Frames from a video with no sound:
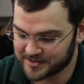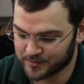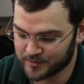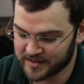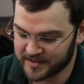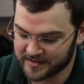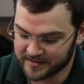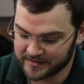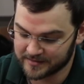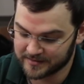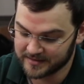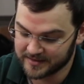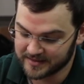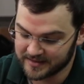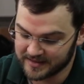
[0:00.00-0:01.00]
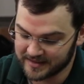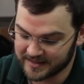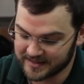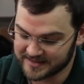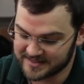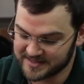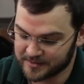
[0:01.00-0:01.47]
to where
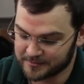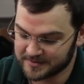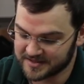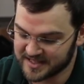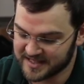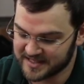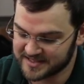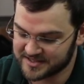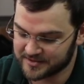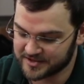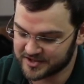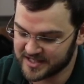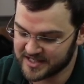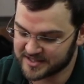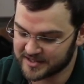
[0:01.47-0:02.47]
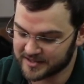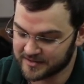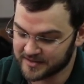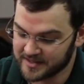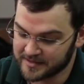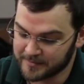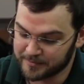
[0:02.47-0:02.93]
it still retains your ejector,
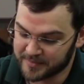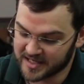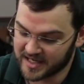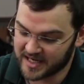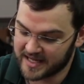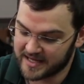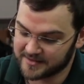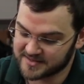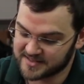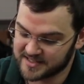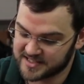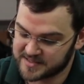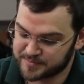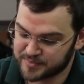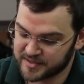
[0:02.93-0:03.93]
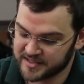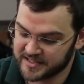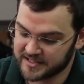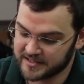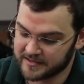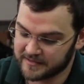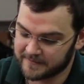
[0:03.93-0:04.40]
but allows the
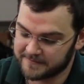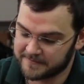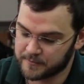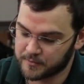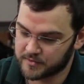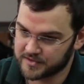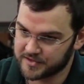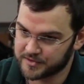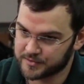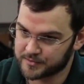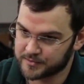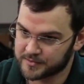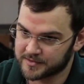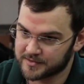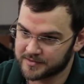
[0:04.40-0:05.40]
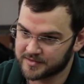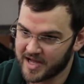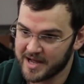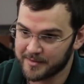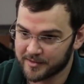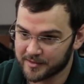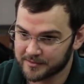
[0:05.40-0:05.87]
spring for your
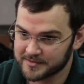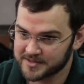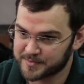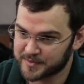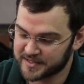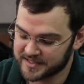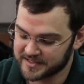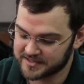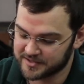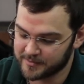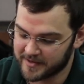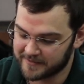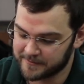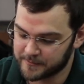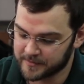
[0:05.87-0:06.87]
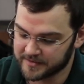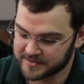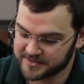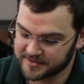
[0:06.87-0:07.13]
hammer spring to go back forward.